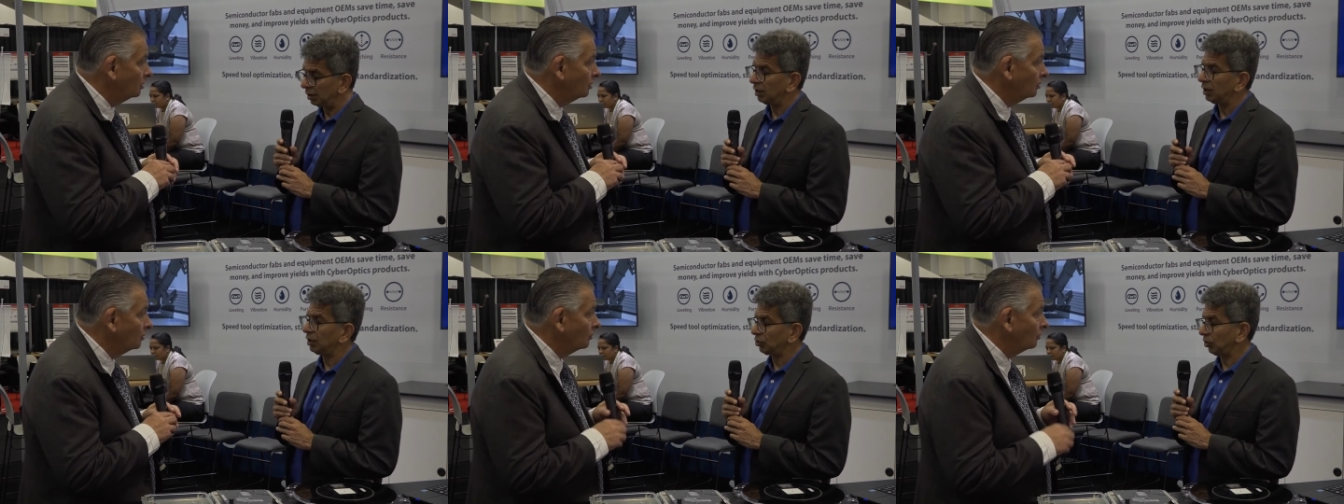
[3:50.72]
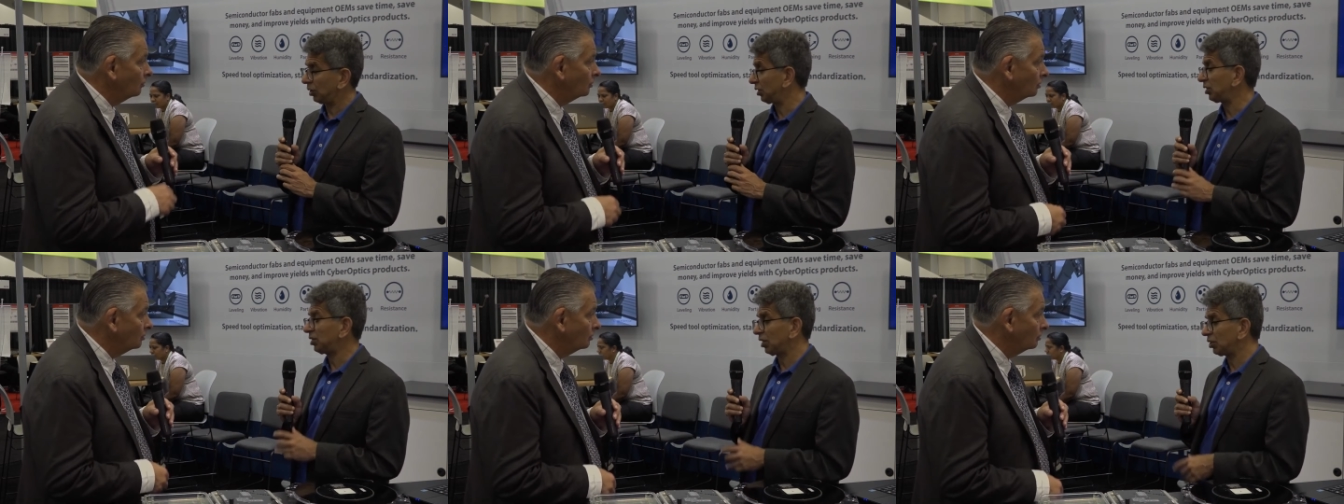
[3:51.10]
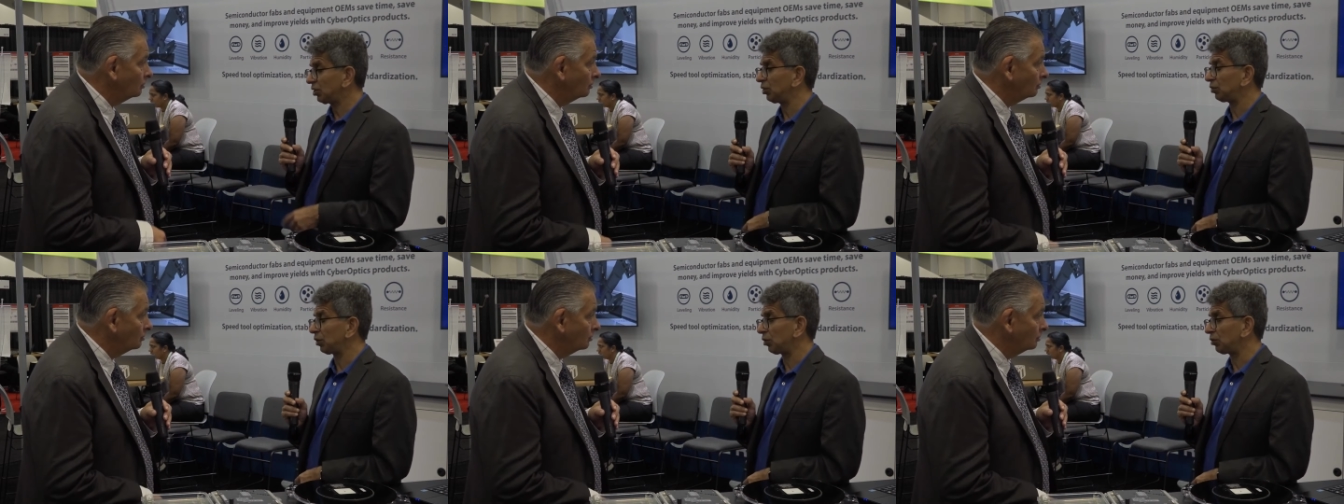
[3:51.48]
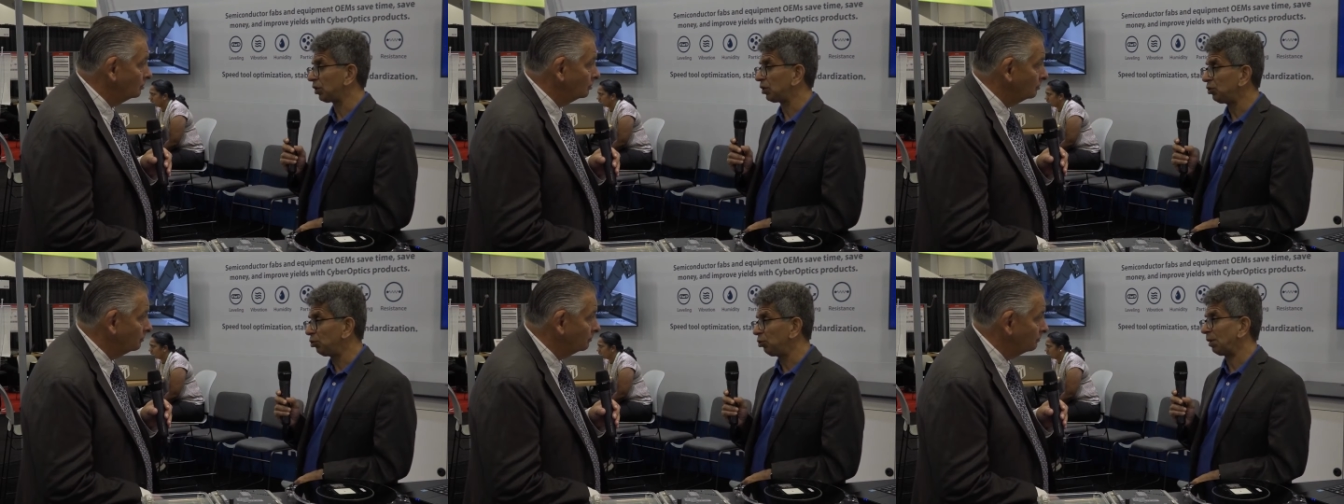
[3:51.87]
So resistance is one of the
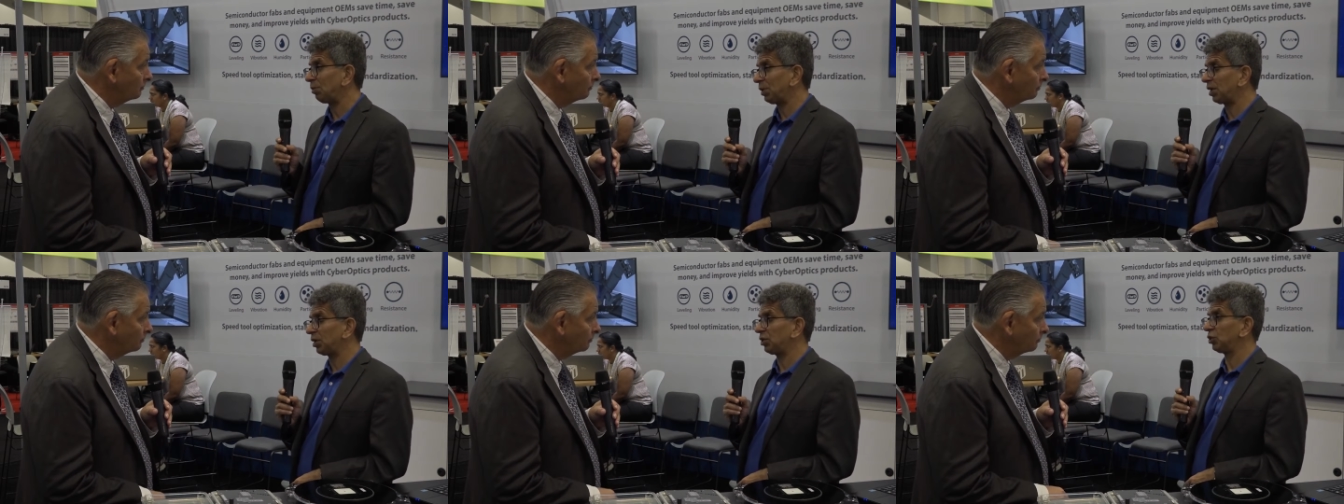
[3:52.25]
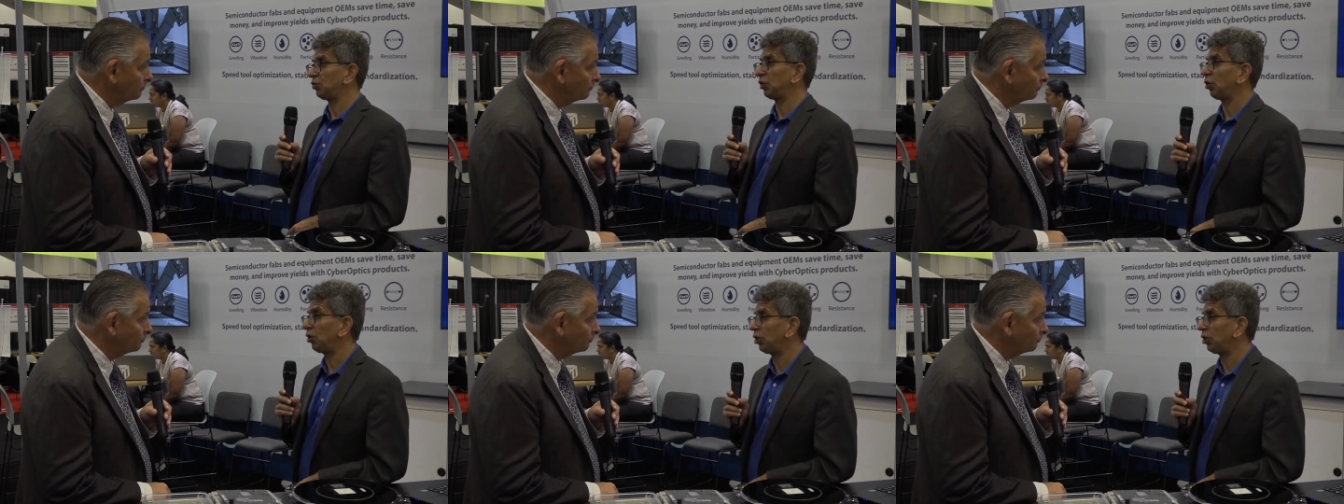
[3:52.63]
new applications we got